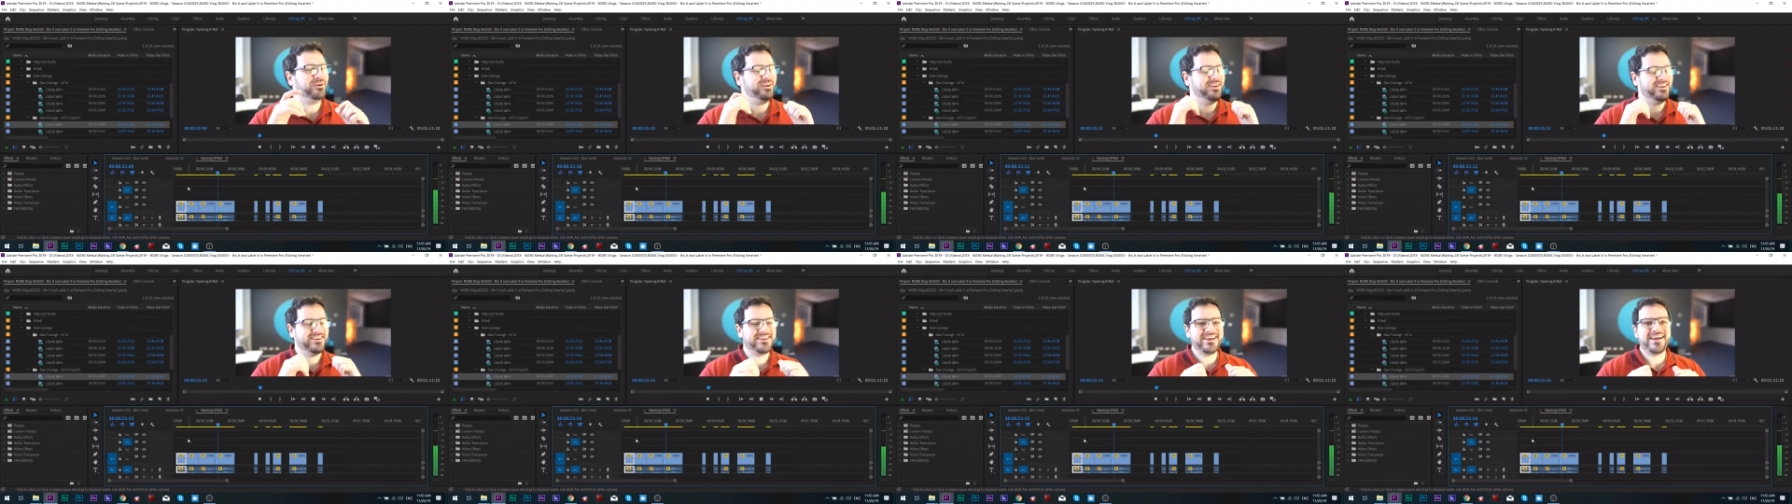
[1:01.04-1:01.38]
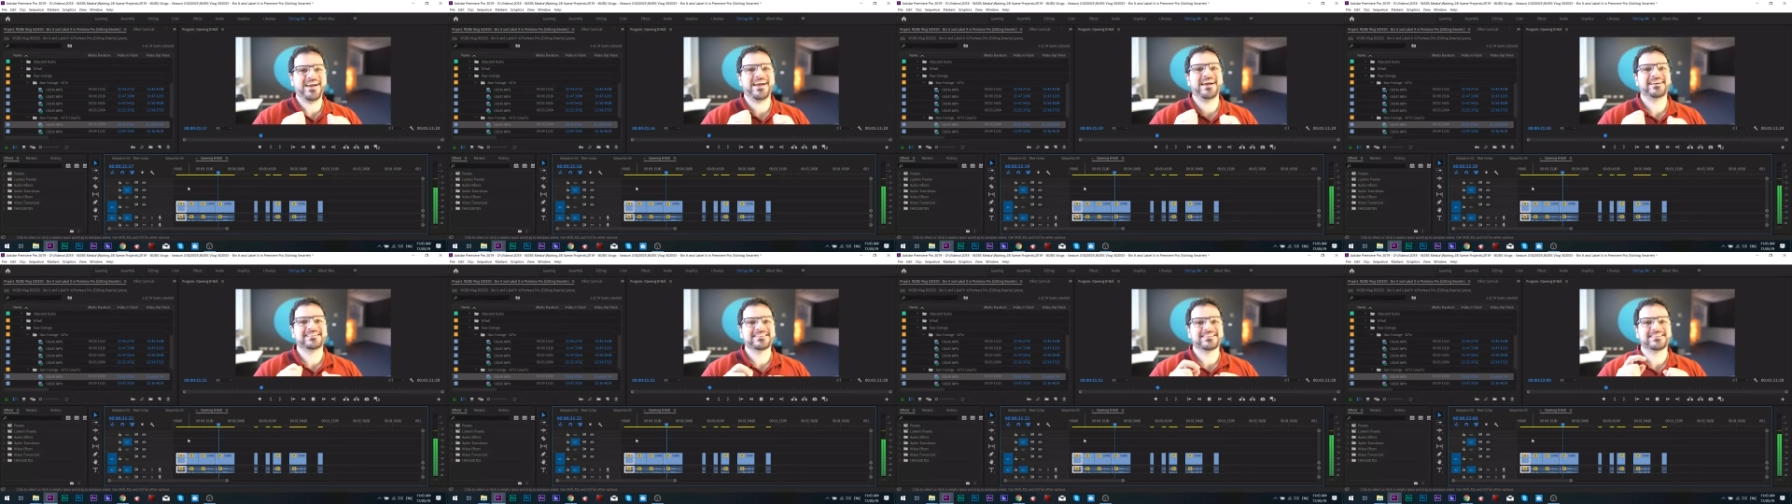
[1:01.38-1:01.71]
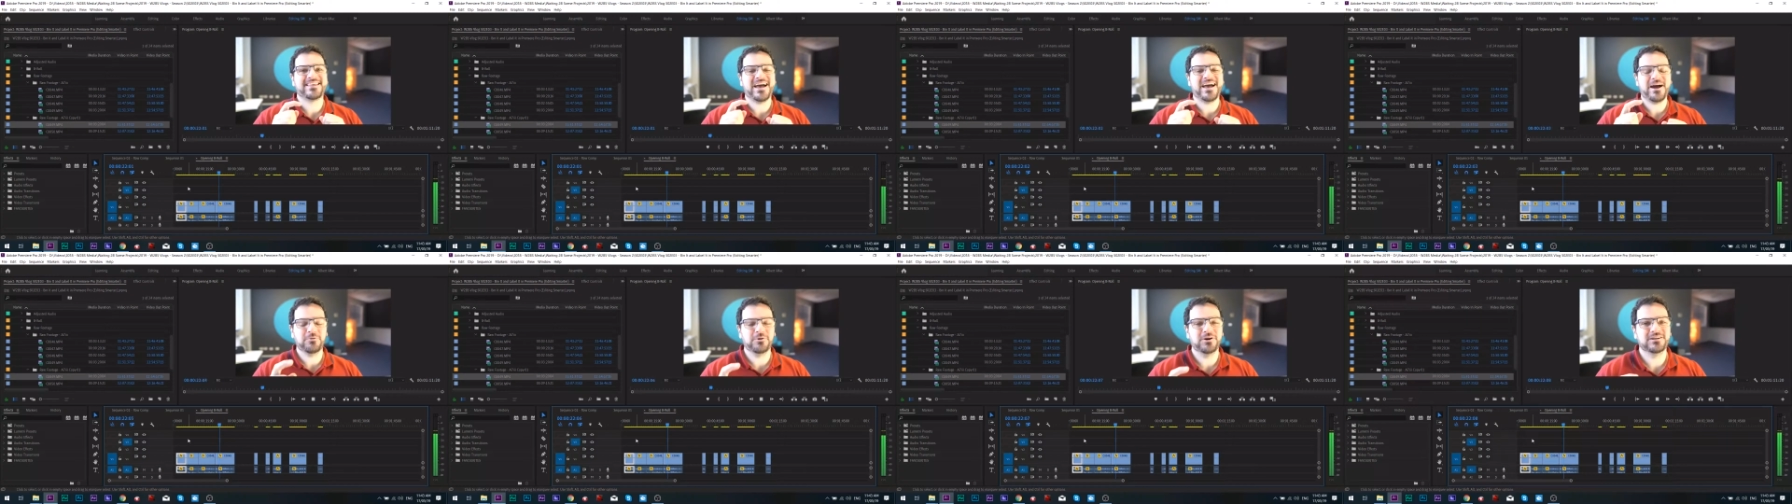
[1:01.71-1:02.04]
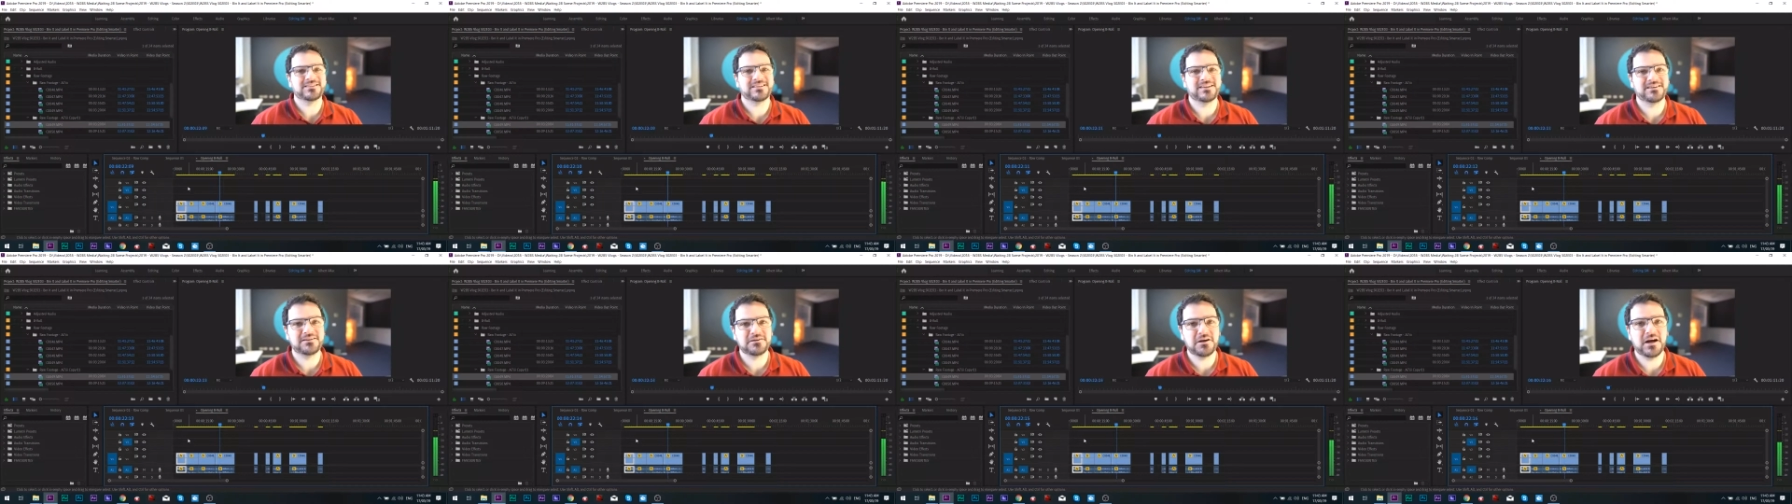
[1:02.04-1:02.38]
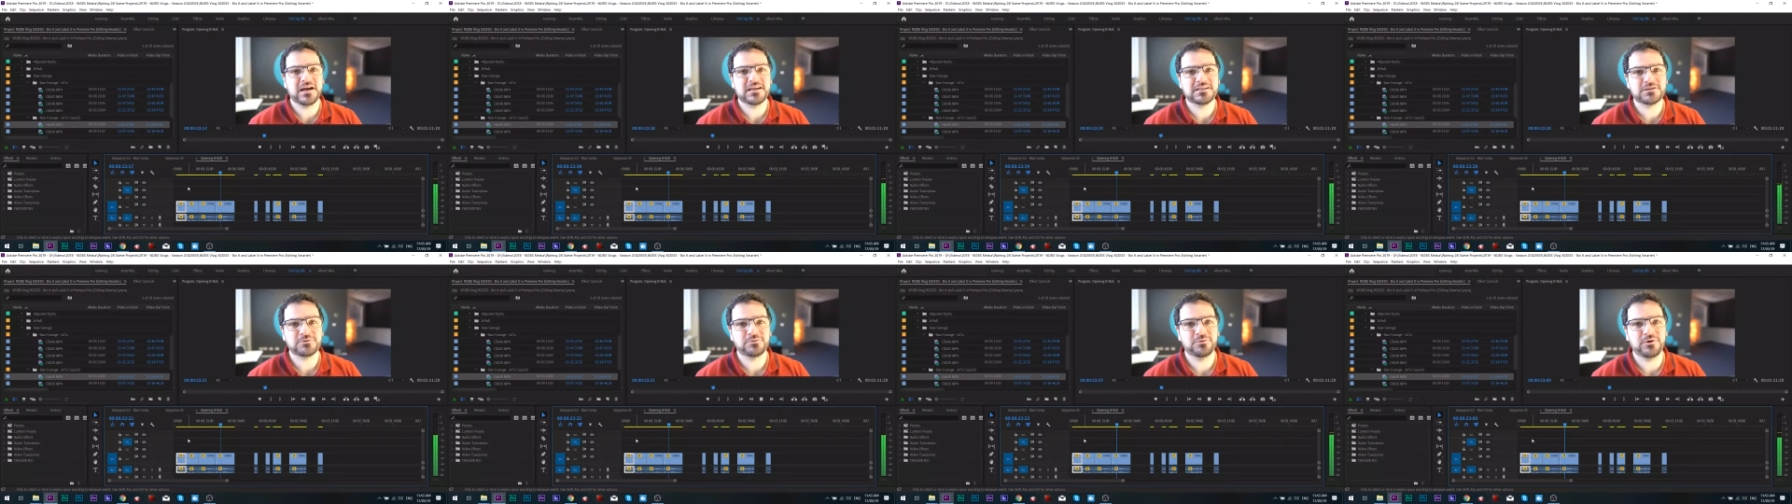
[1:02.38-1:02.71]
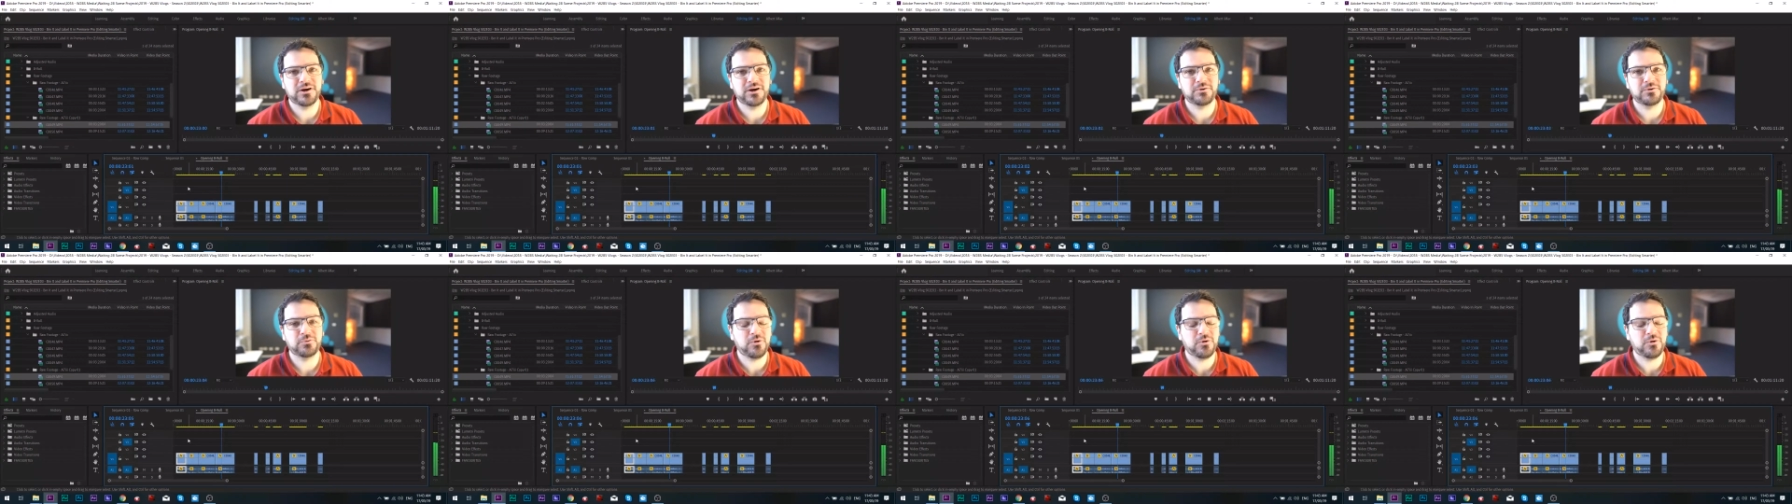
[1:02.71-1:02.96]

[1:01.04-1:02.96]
yes, that one's a nice one.